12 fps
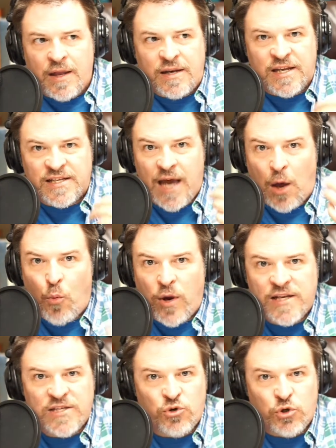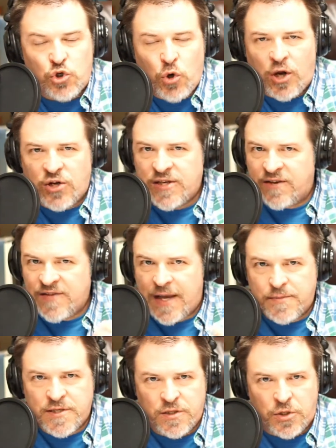Does God want us to enjoy ourselves?
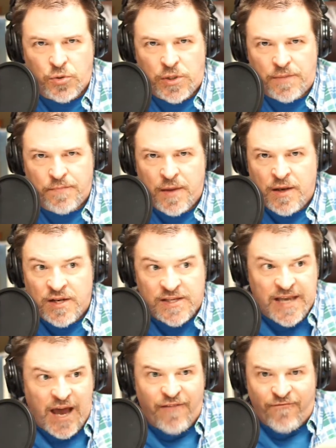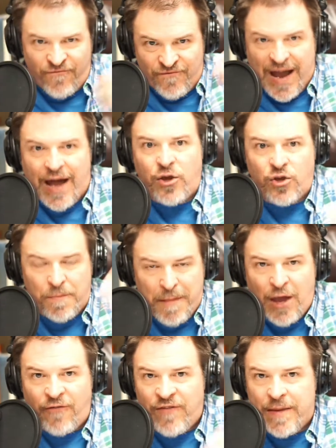Absolutely. Does God value the
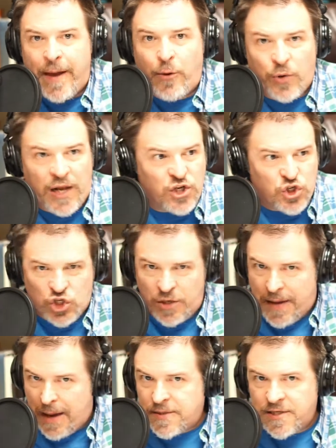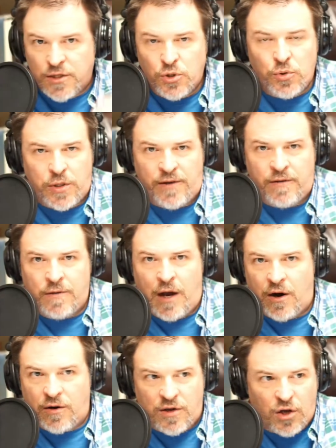male-female relationship? Absolutely.
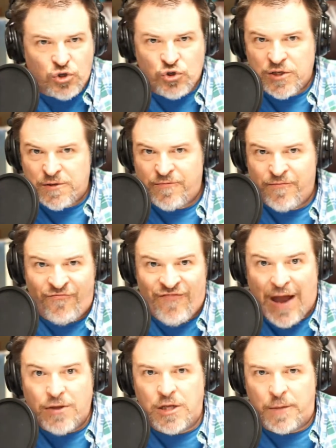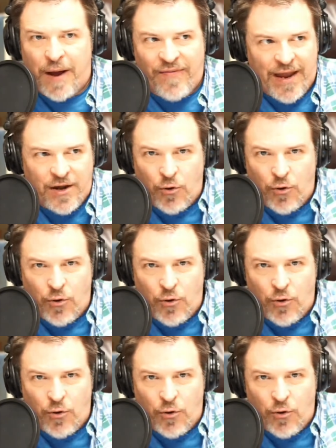Our culture is founded upon that.